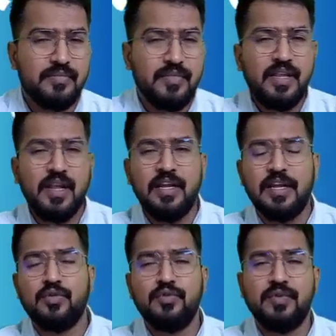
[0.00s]
like
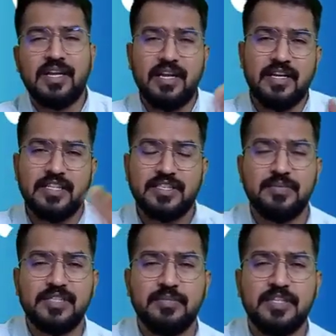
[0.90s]
goodwill calculation,
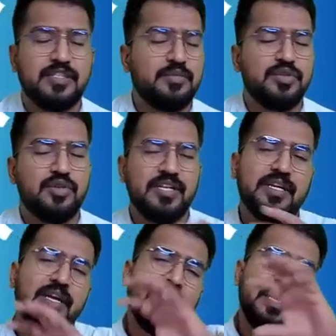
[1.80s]
piecemeal distribution, all that.
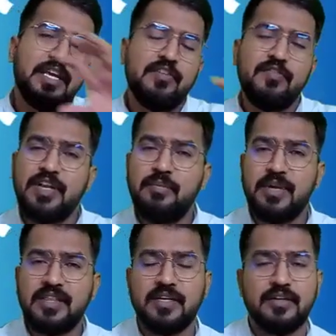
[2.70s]
Every
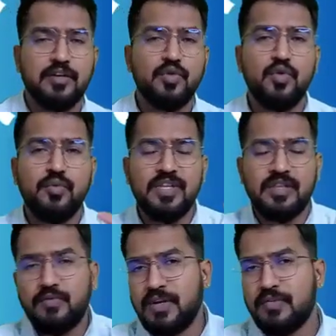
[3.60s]
method, go with
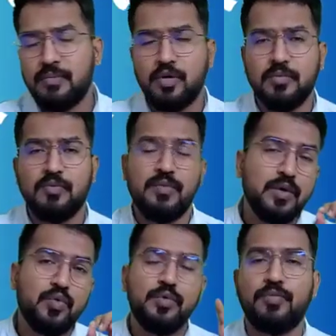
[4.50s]
one problem, one
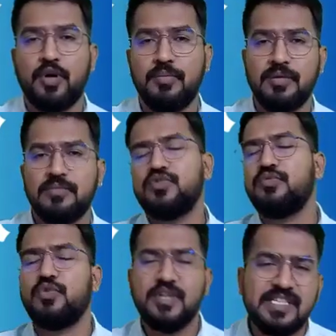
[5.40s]
good problem, so
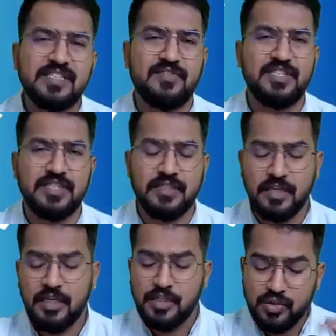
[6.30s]
more than sufficient.
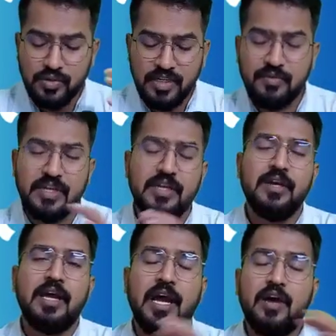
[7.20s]
So that way,
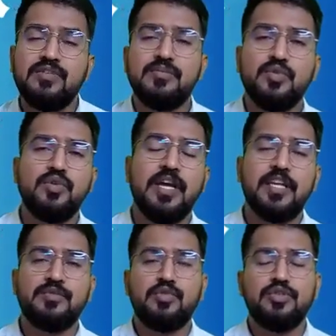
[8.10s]
have some good
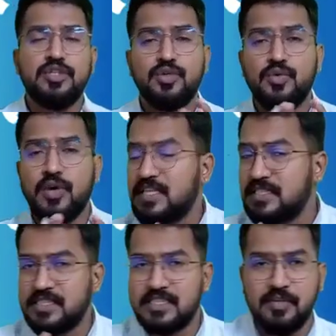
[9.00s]
exposure to
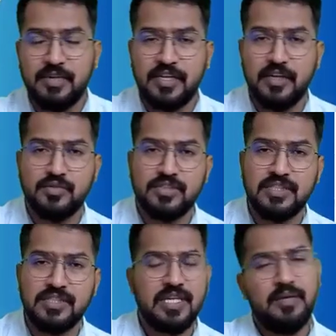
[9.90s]
ICA study material
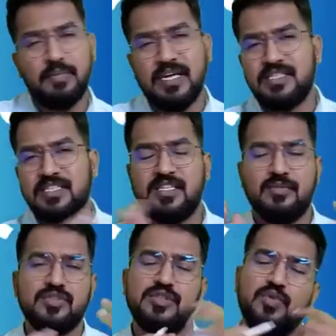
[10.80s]
questions and past exam
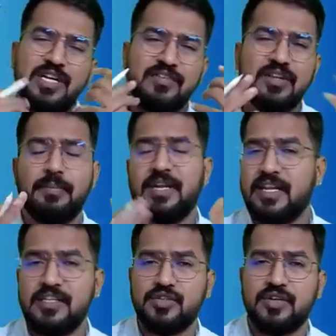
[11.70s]
questions, whatever the
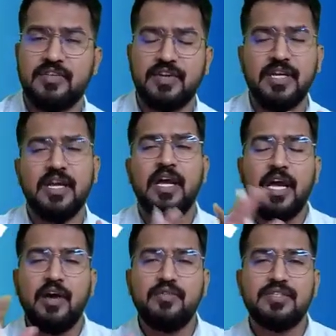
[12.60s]
materials you are referring,
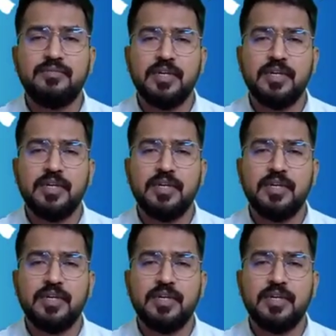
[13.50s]
have some